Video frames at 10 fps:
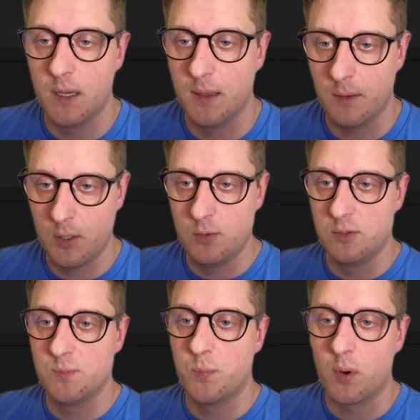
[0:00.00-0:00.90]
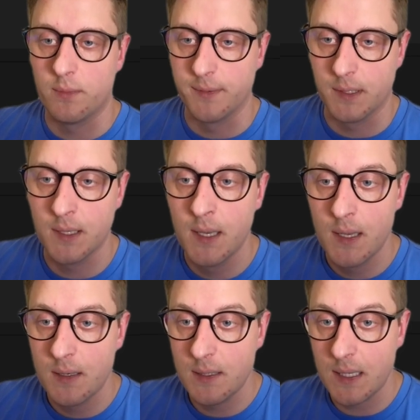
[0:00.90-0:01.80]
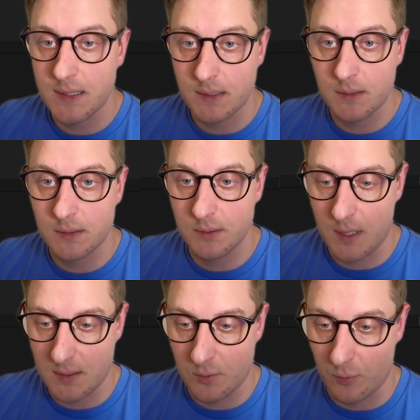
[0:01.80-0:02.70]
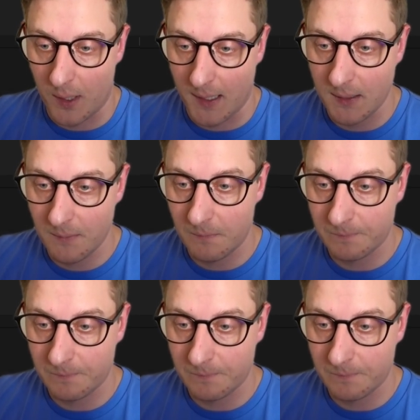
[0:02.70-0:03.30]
a huge profit. That's great.